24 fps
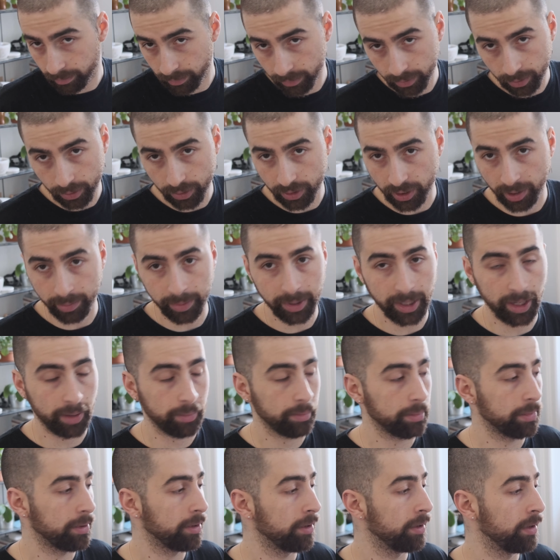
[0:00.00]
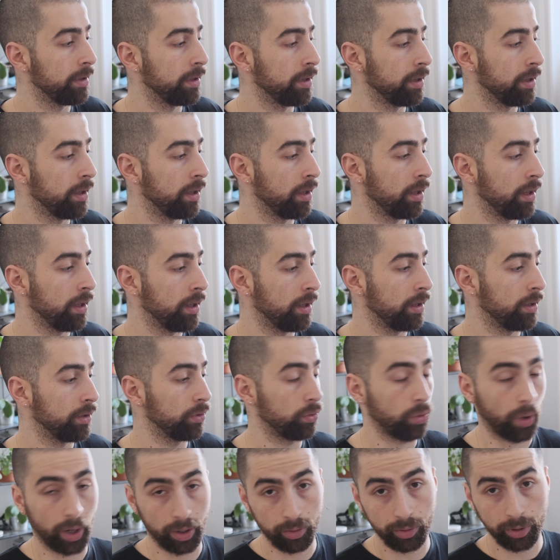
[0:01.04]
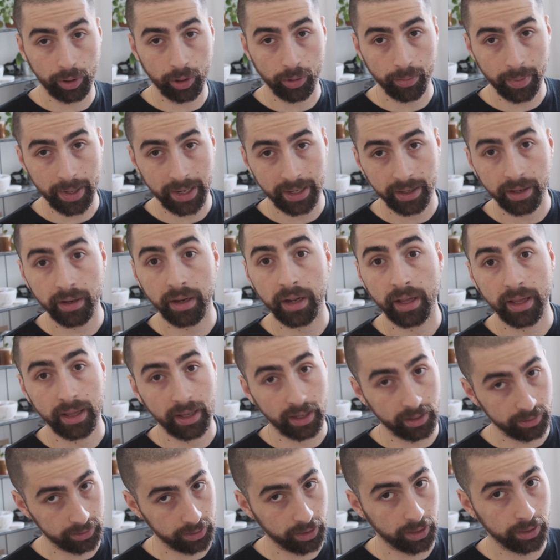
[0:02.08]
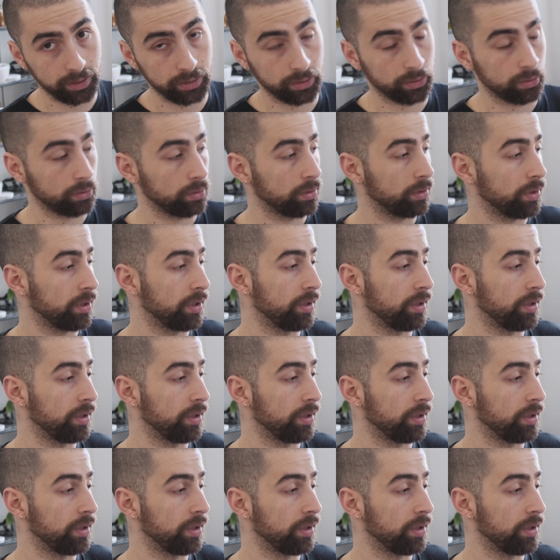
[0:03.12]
To sum it up, do I recommend it? Yes, I do.